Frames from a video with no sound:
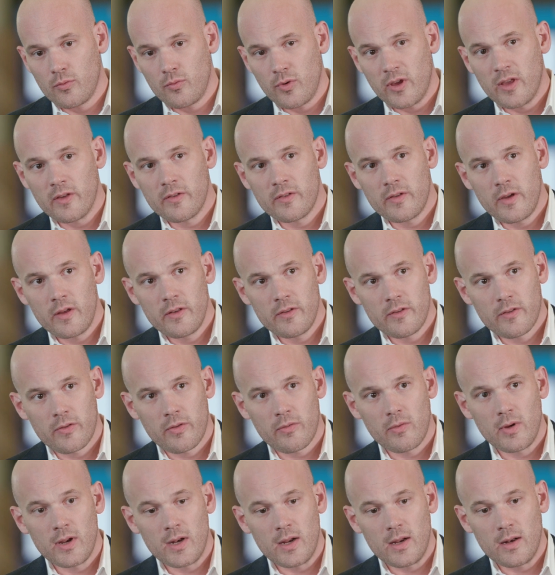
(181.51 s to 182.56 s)
RealSense
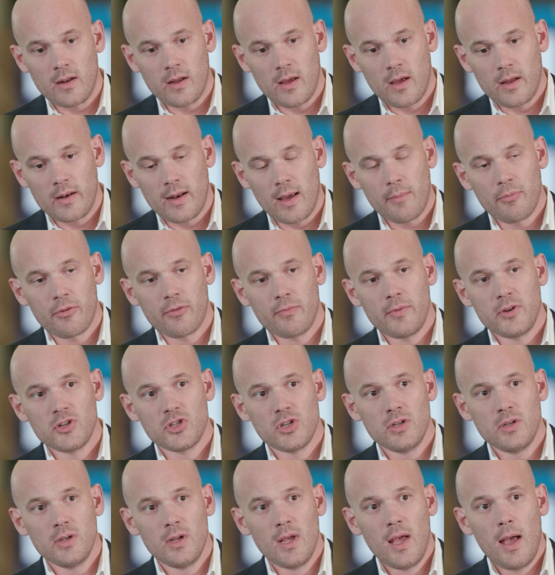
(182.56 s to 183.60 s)
3D depth
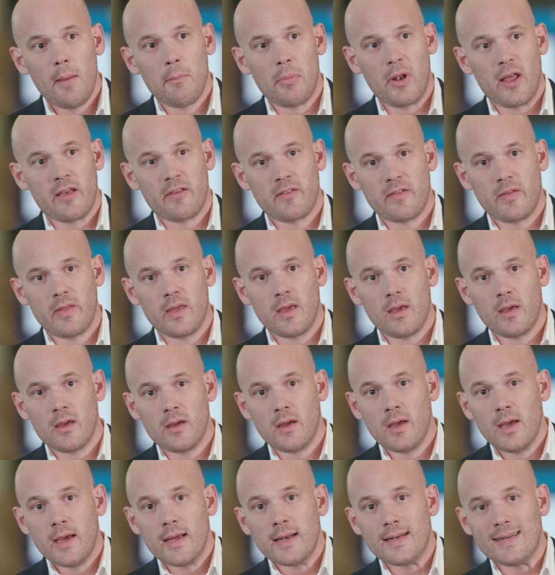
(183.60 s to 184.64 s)
vision plus
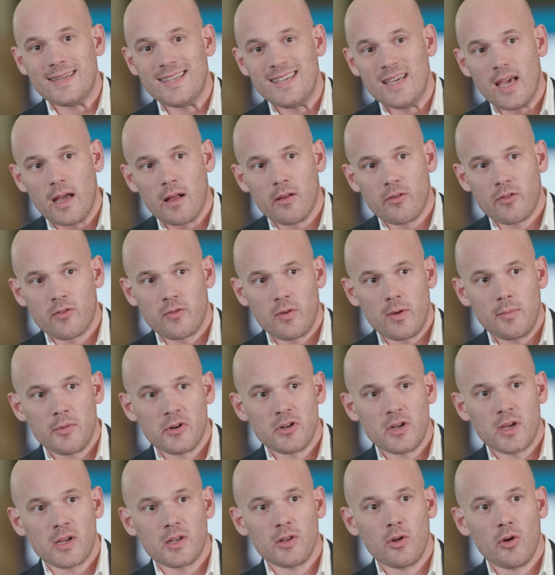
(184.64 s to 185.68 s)
the DL streamer
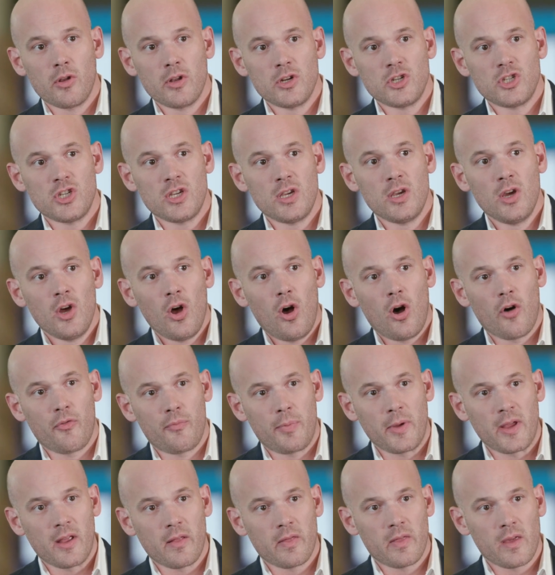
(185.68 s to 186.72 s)
technology of
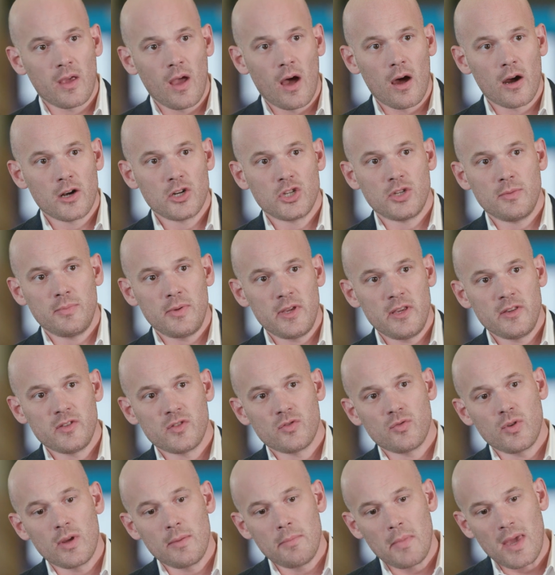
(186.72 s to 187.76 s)
bringing the RGB
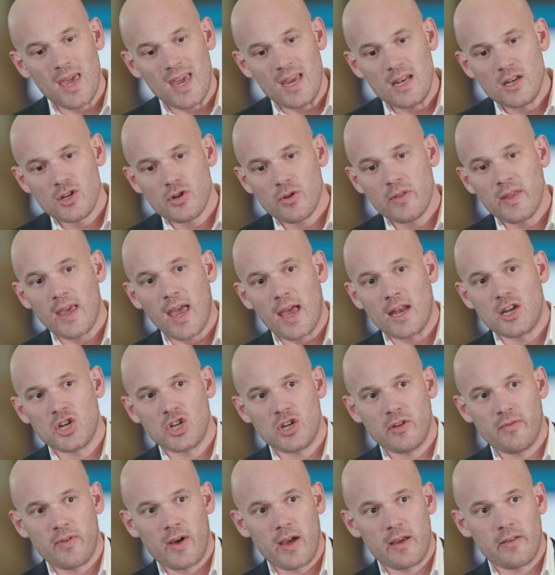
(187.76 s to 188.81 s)
stream into the edge
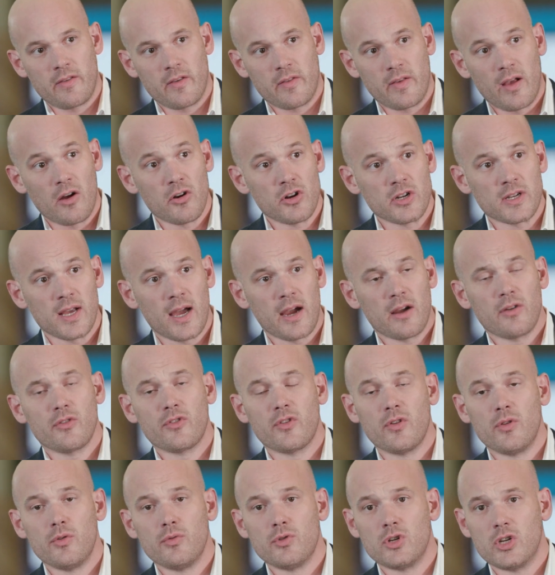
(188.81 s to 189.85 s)
devices. Our entire
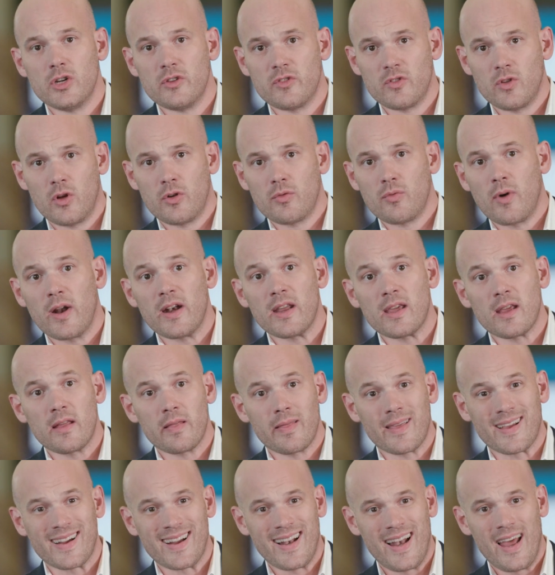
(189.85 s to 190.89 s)
solution is not running in
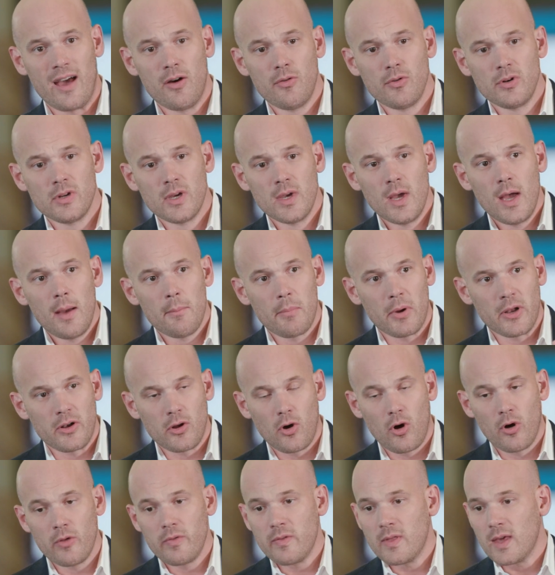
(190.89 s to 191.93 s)
the cloud, but
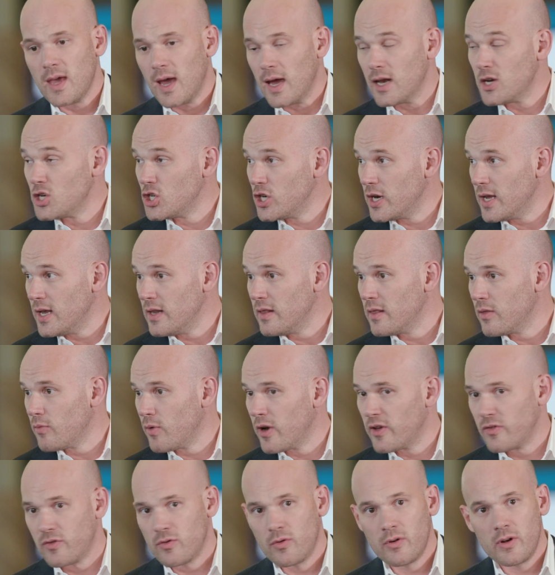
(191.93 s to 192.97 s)
on the edge in the
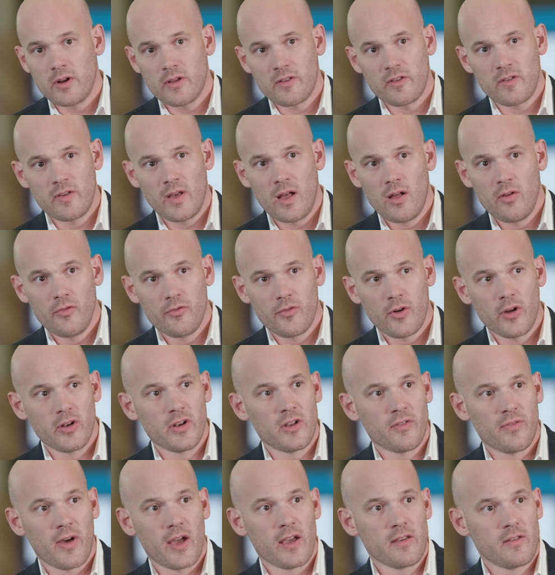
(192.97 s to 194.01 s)
restaurant itself on
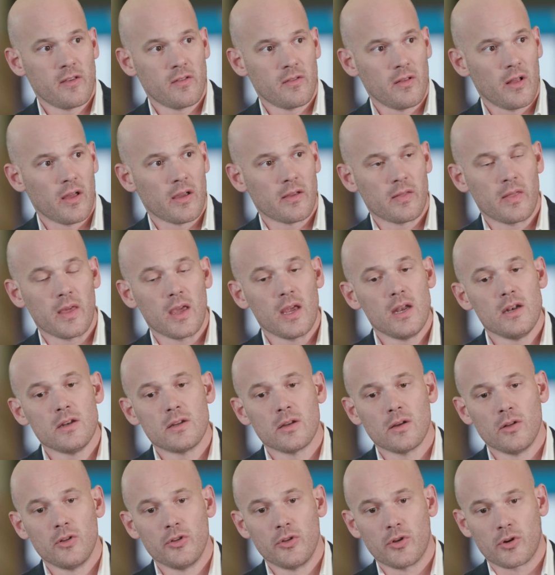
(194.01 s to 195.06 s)
devices like the
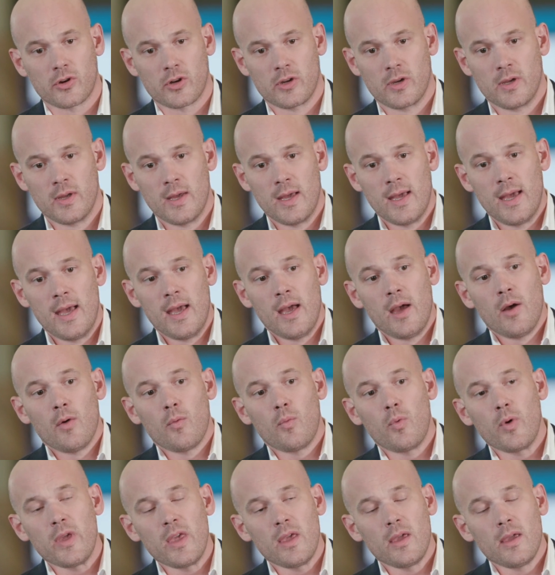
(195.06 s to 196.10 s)
Intel NUC.
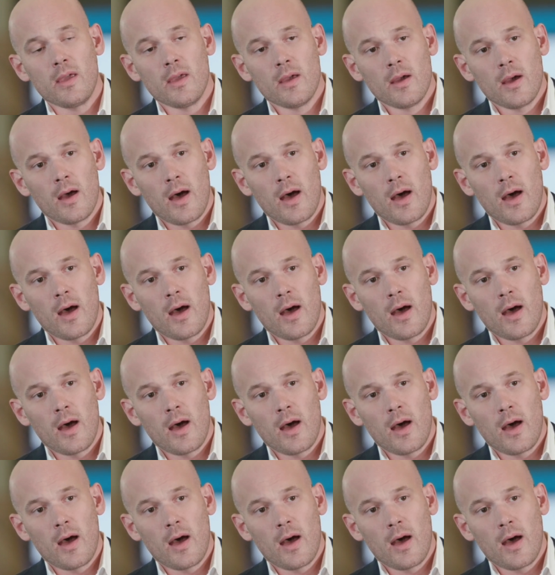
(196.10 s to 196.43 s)
We